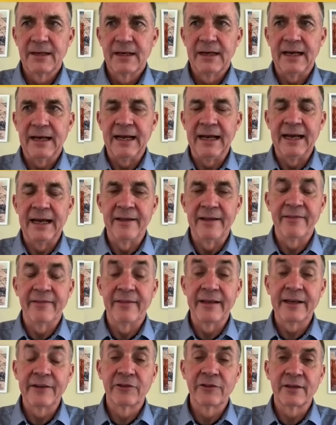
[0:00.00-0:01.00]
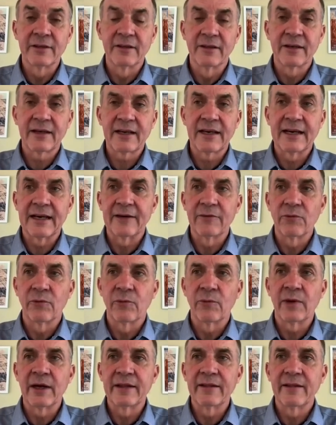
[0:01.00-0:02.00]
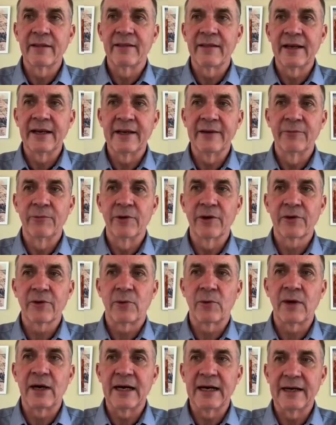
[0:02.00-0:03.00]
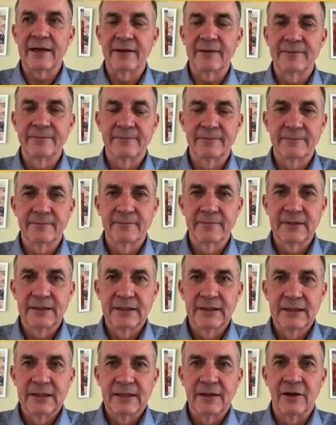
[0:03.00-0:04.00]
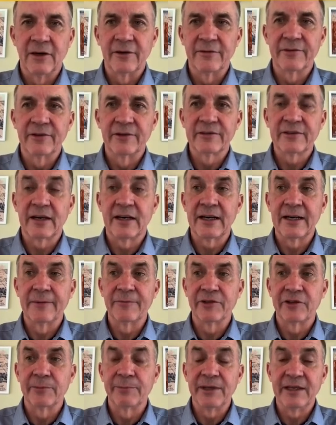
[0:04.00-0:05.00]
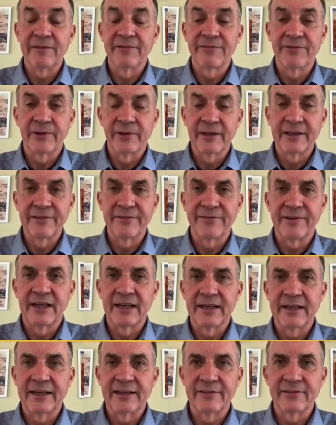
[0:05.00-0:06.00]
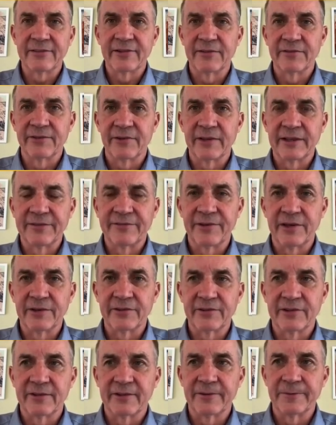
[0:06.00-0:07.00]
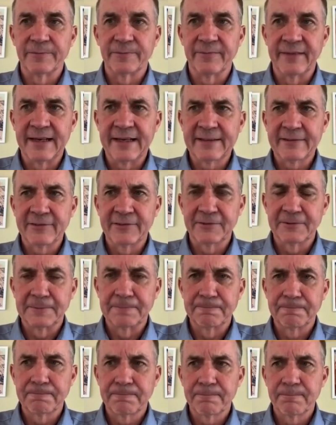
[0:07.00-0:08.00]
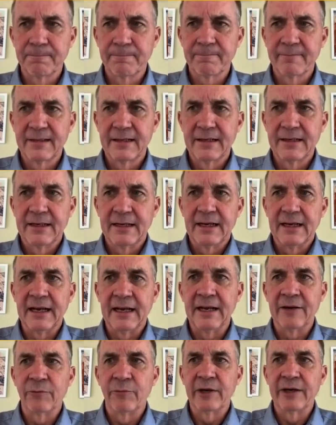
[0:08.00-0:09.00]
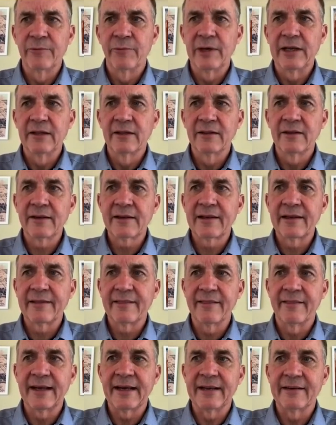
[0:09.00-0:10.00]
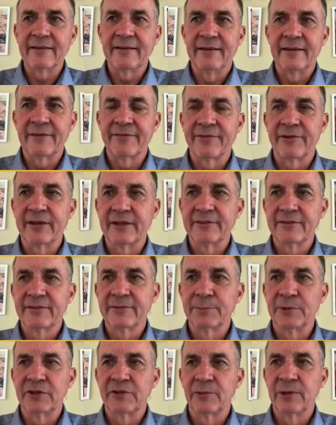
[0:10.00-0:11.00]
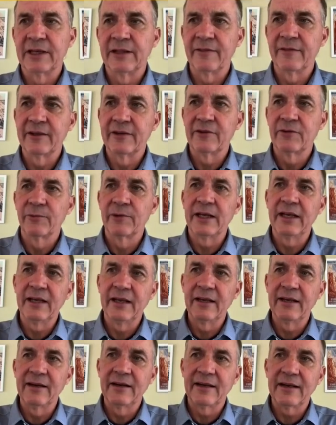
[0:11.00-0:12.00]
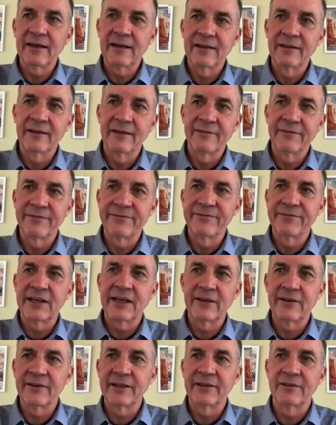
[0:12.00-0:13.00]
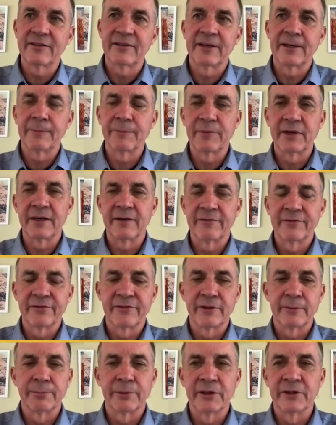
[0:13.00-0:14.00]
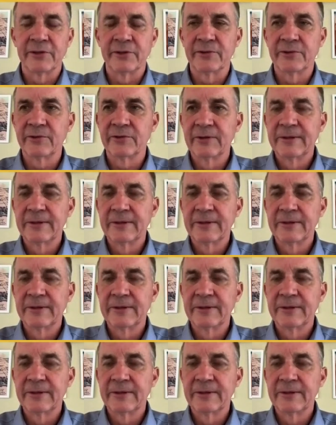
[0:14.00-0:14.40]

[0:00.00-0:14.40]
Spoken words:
And then to look at what they require over time to be fully financed and fully functional. Next. And when we look at that difference between the green and the very tip of the blue,